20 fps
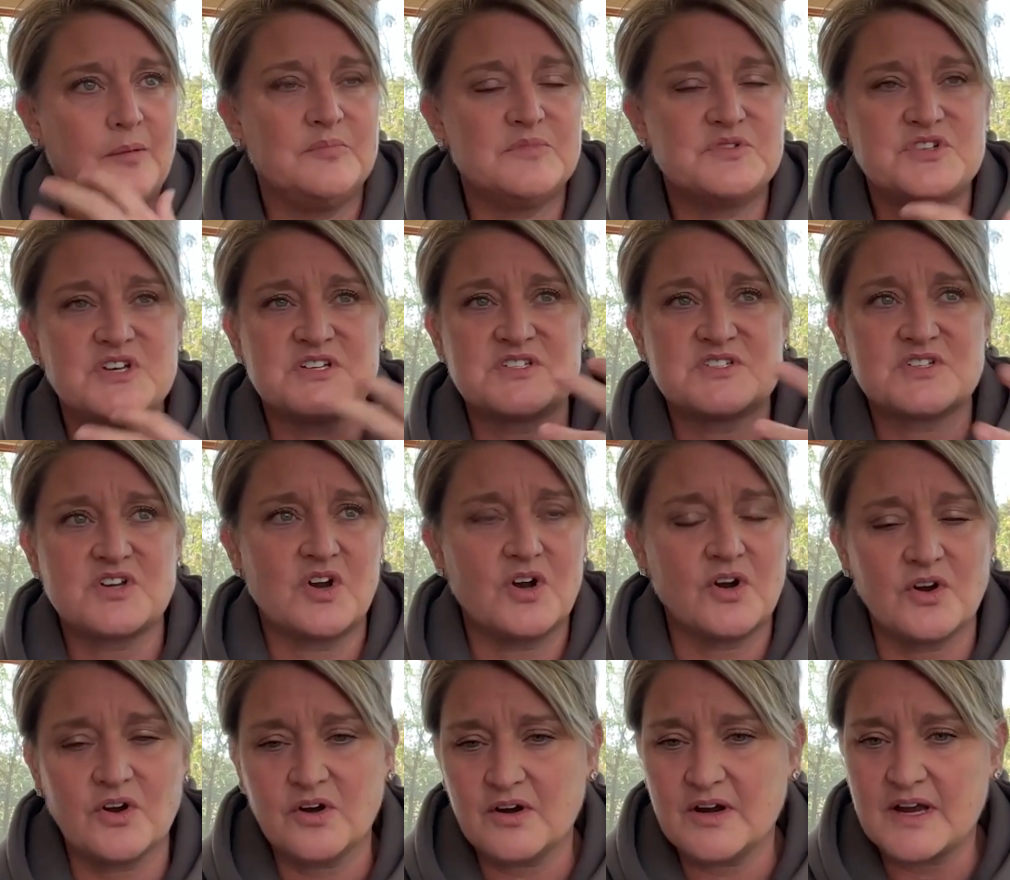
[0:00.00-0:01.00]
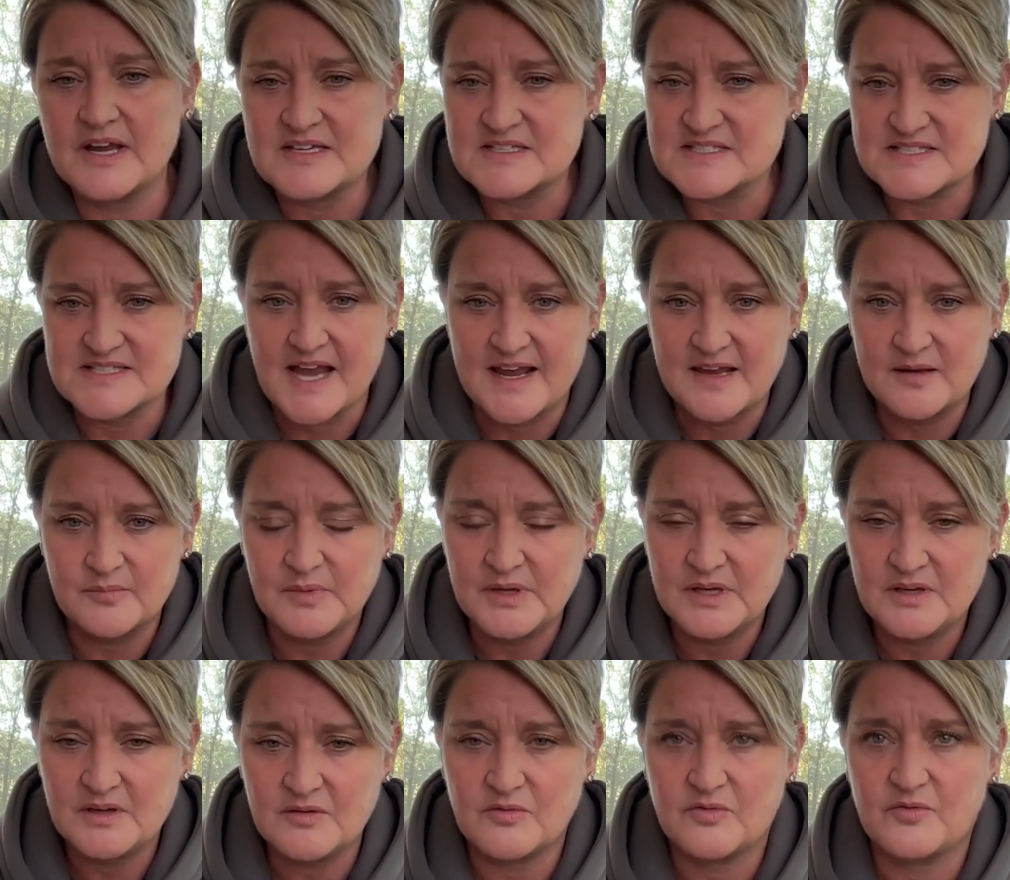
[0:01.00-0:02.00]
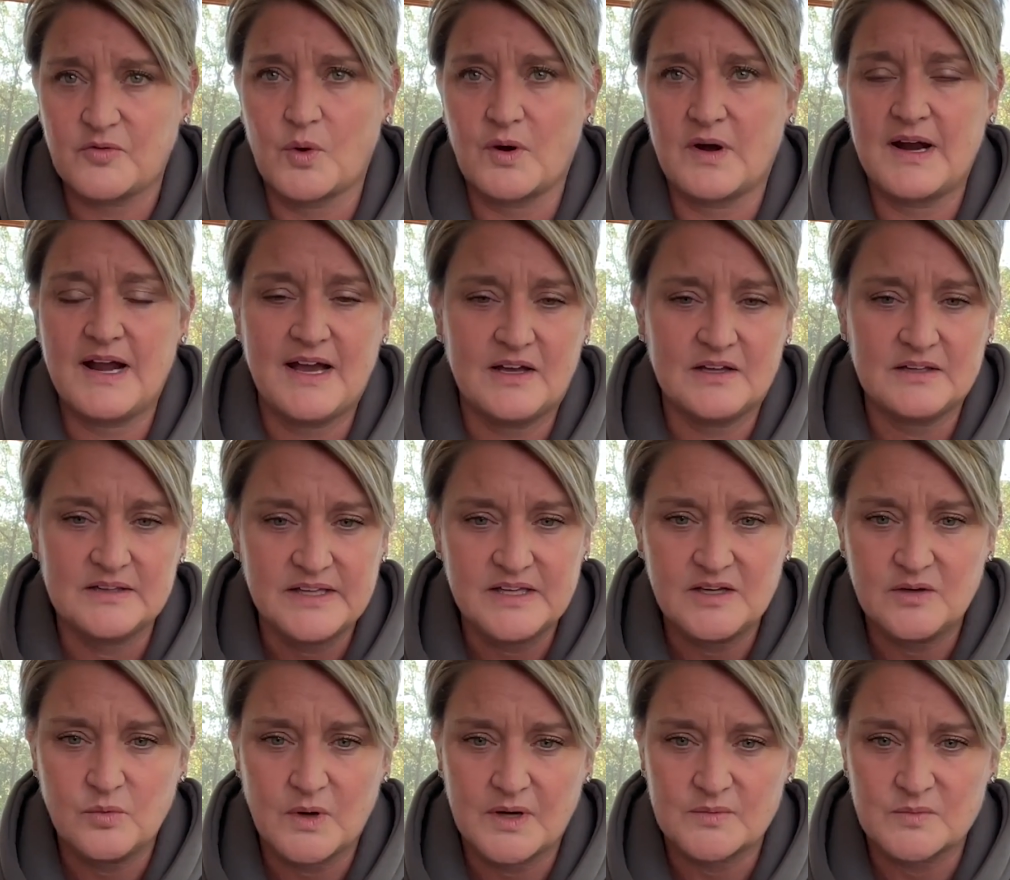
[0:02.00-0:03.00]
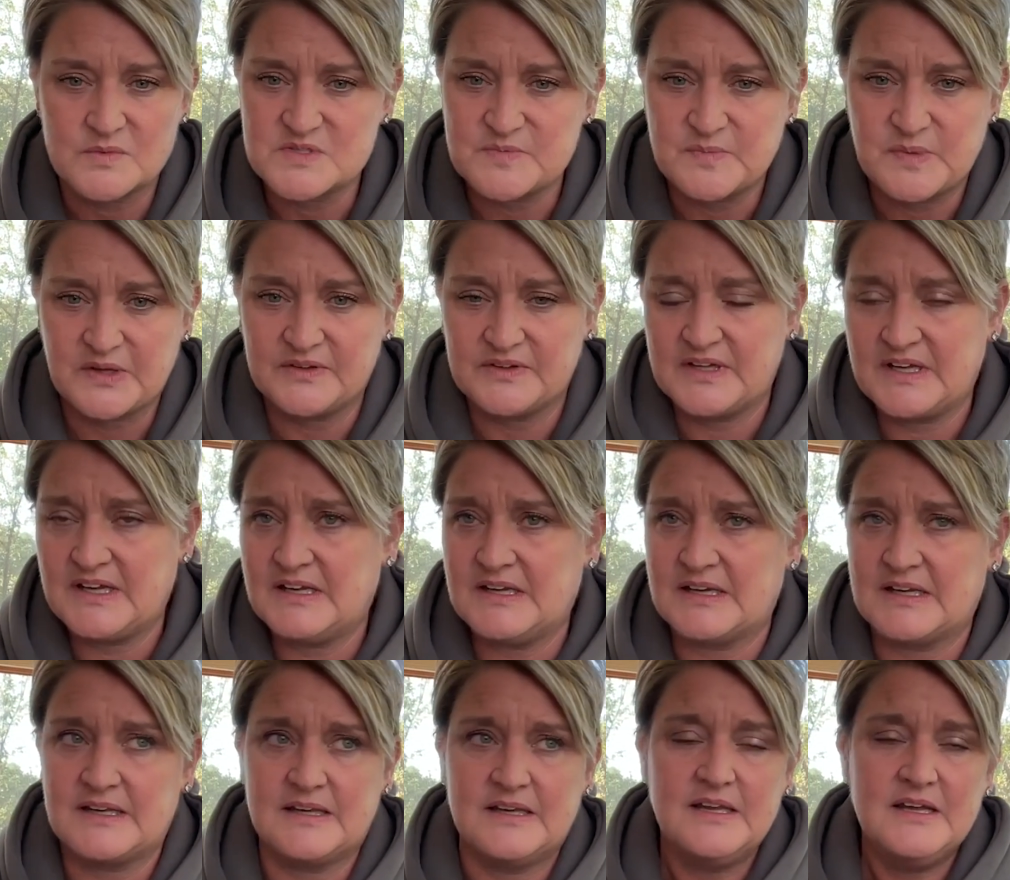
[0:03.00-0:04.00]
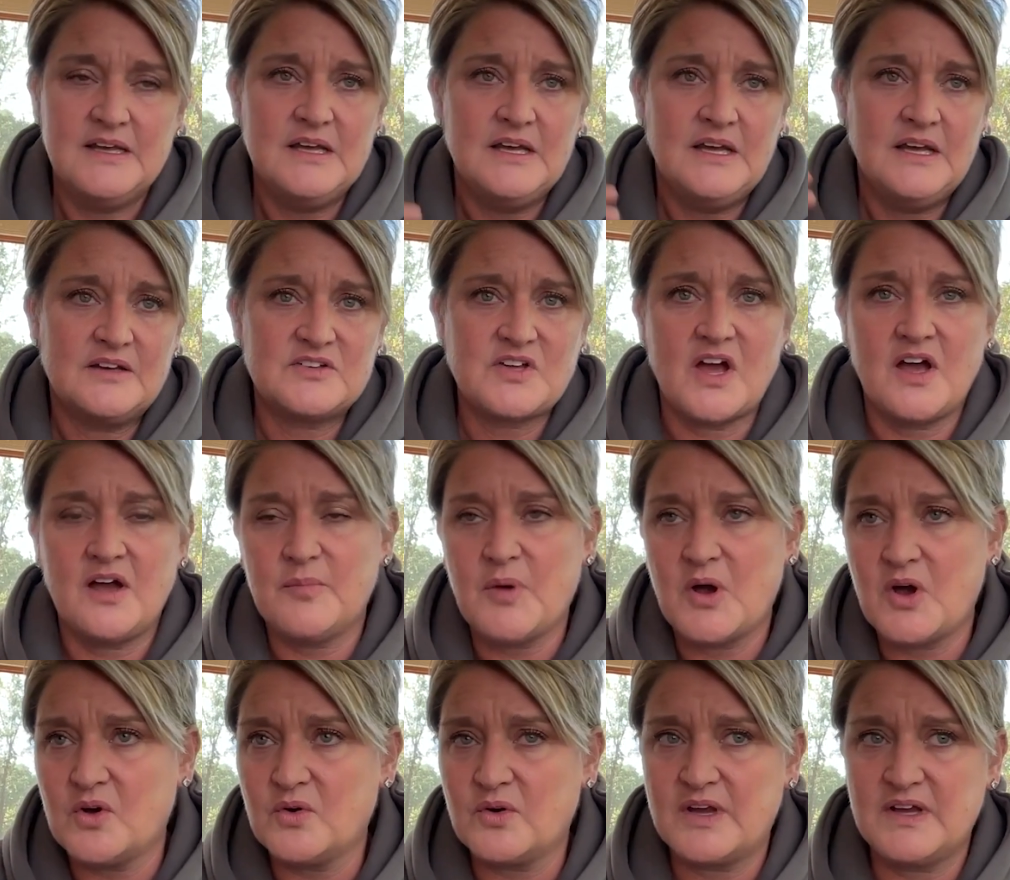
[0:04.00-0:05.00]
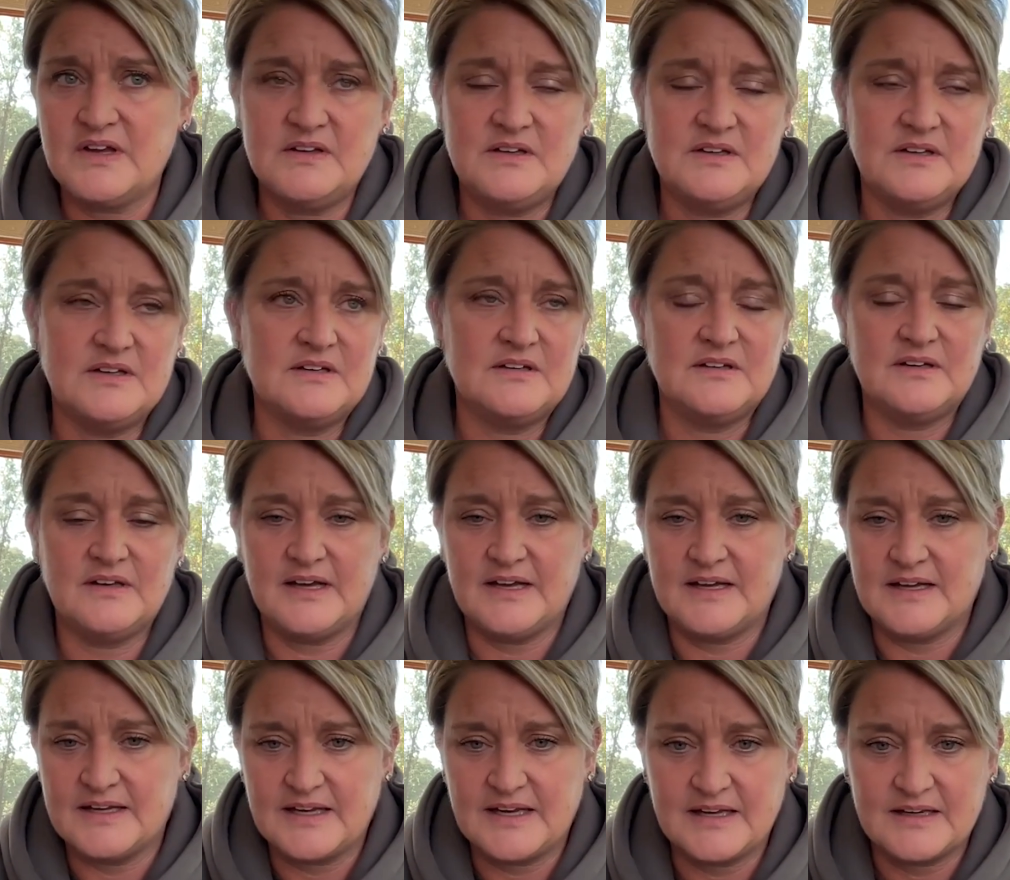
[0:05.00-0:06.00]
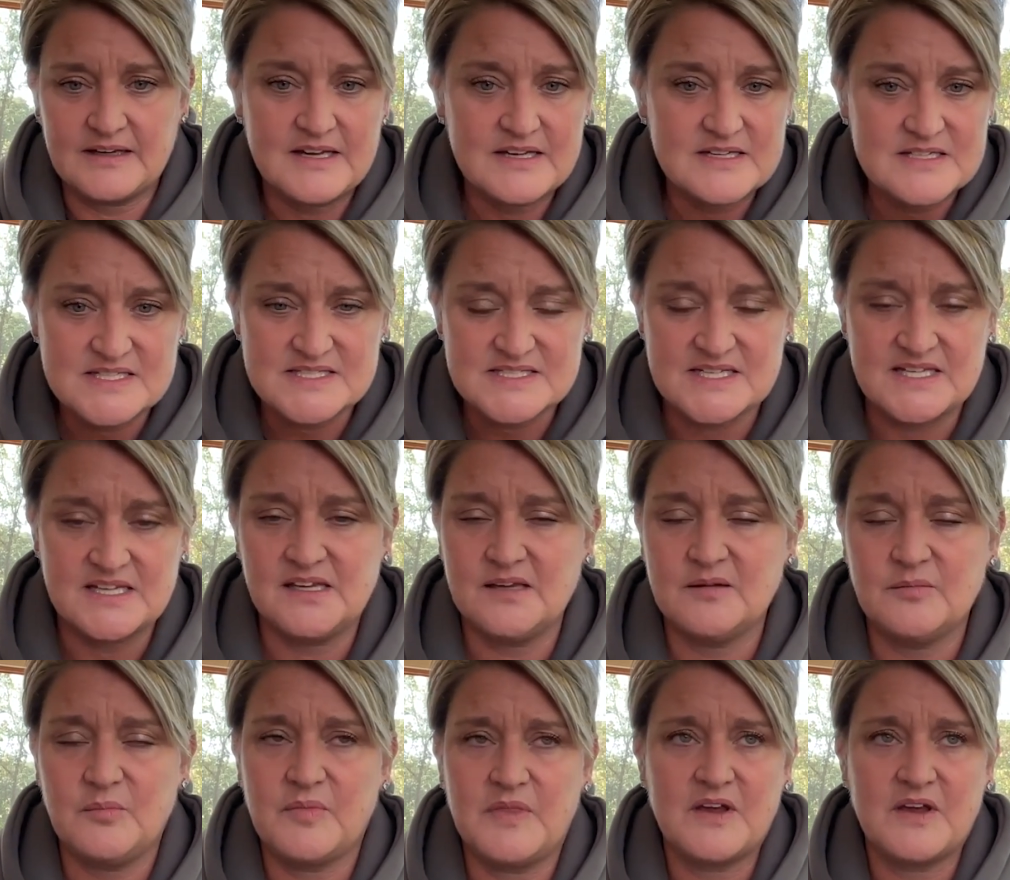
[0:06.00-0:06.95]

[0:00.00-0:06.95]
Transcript: just her excitement for how League One was building, and Tom Hogan and his team.